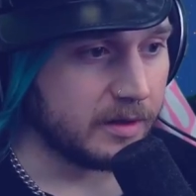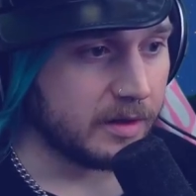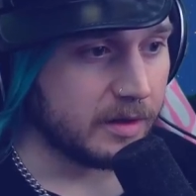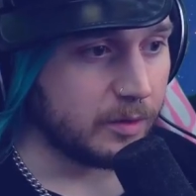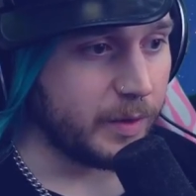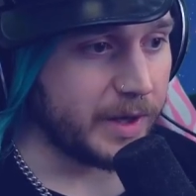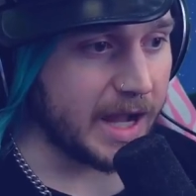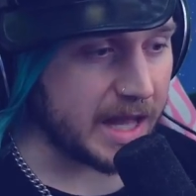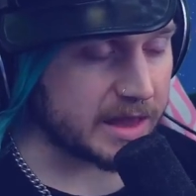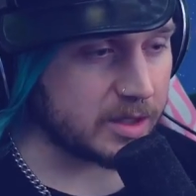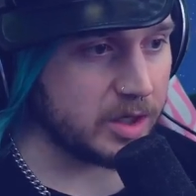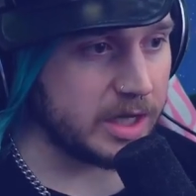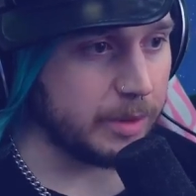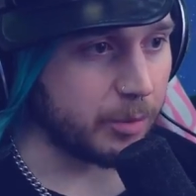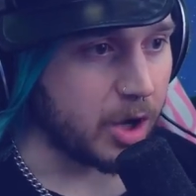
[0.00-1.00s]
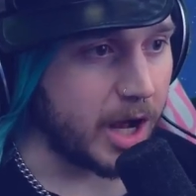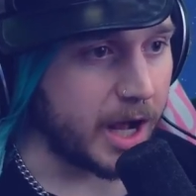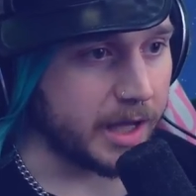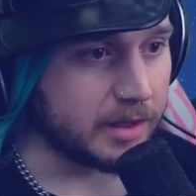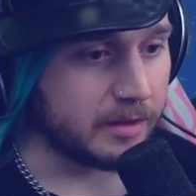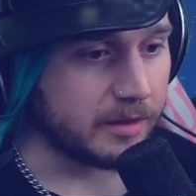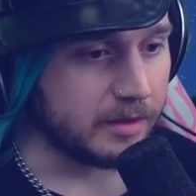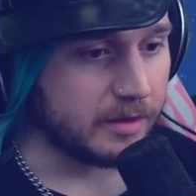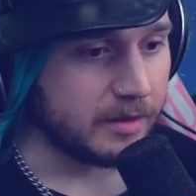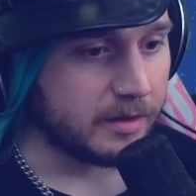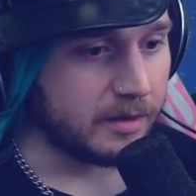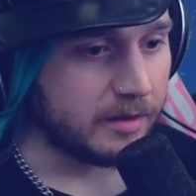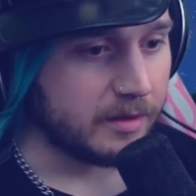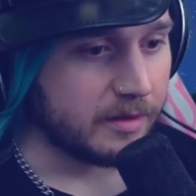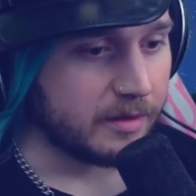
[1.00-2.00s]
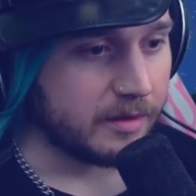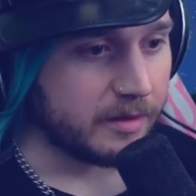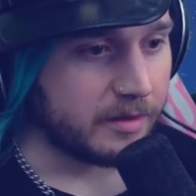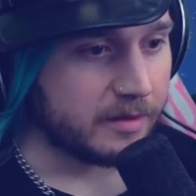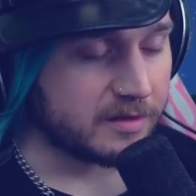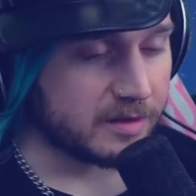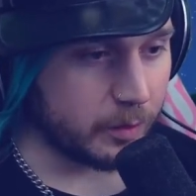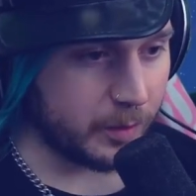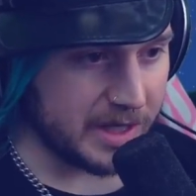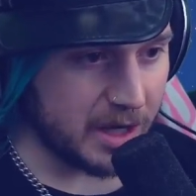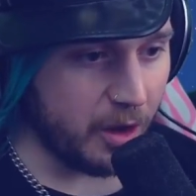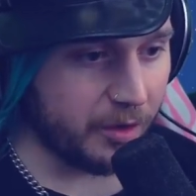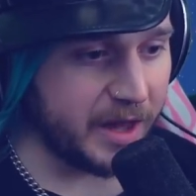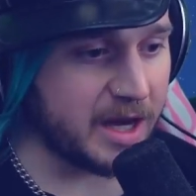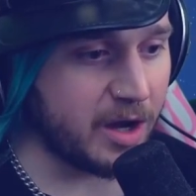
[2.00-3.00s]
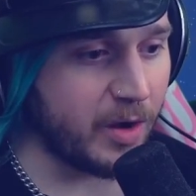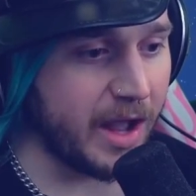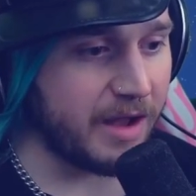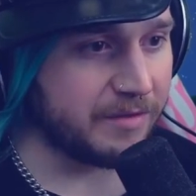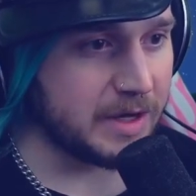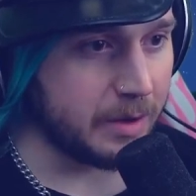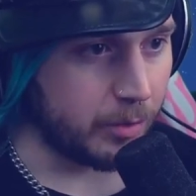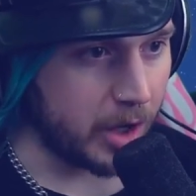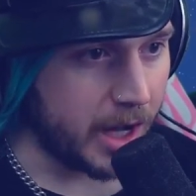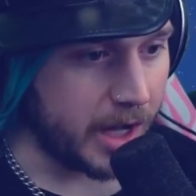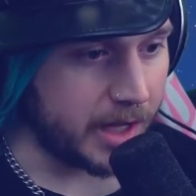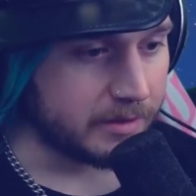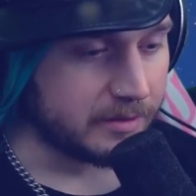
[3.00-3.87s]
We got their Nimrod. So we know they don't have Nimrod.